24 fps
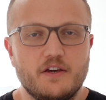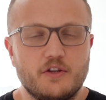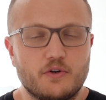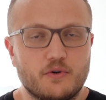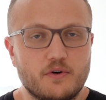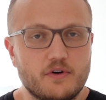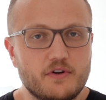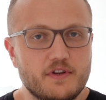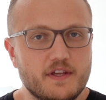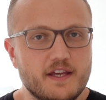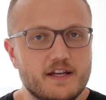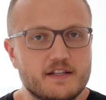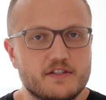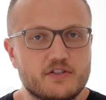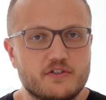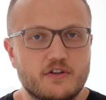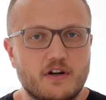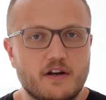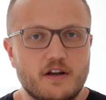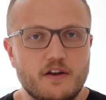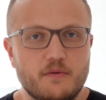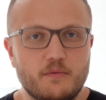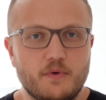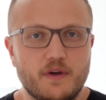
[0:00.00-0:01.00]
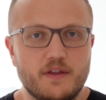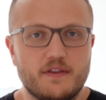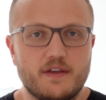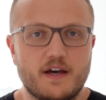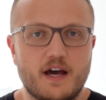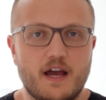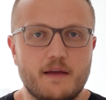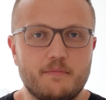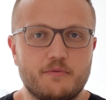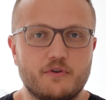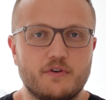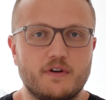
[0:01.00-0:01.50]
In order to get started with
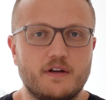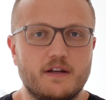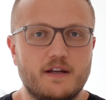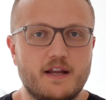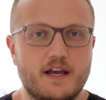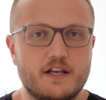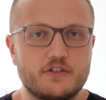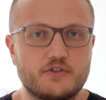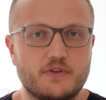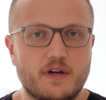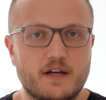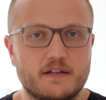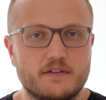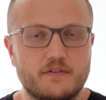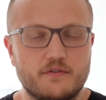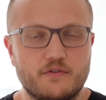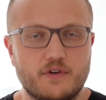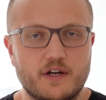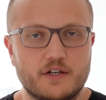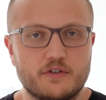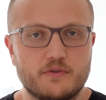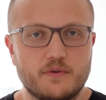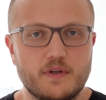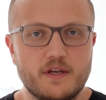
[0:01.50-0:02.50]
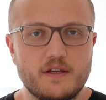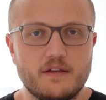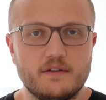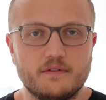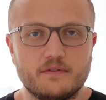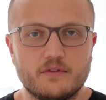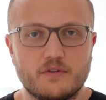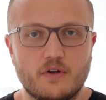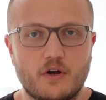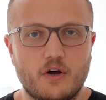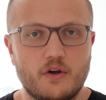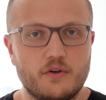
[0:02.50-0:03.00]
HYPR and Azure Active Directory,
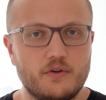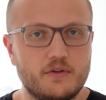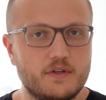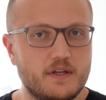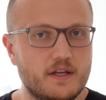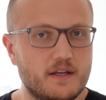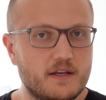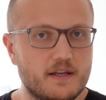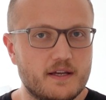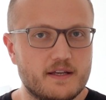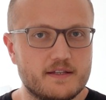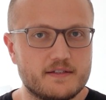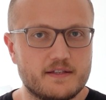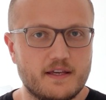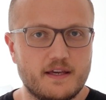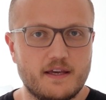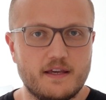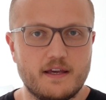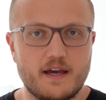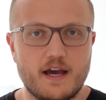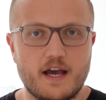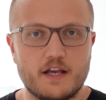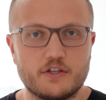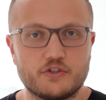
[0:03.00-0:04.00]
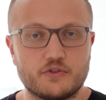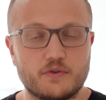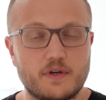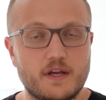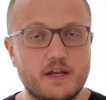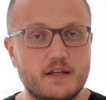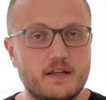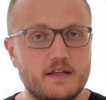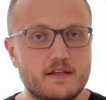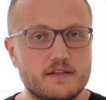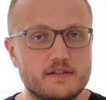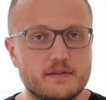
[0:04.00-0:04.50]
all you need is a Azure
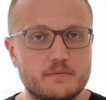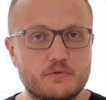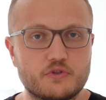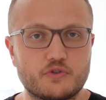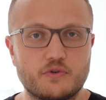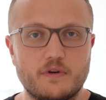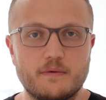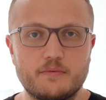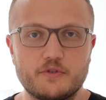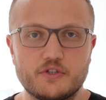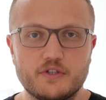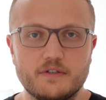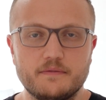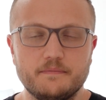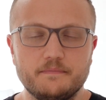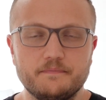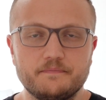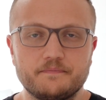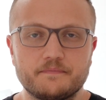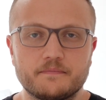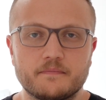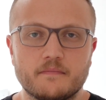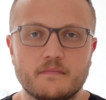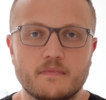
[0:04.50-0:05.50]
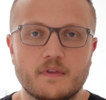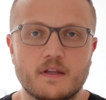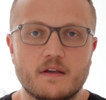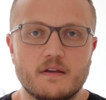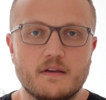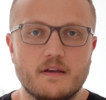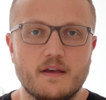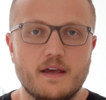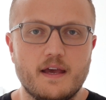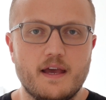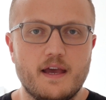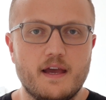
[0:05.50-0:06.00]
AD subscription
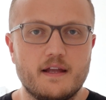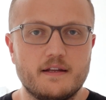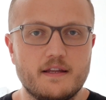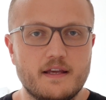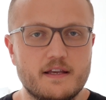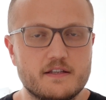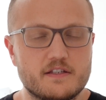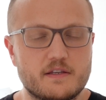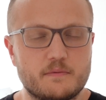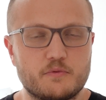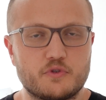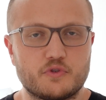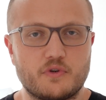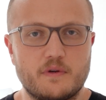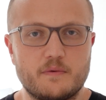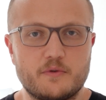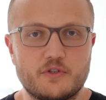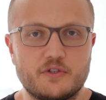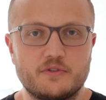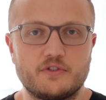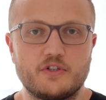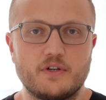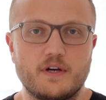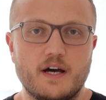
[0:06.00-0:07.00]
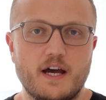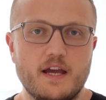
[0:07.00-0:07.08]
and a subscription to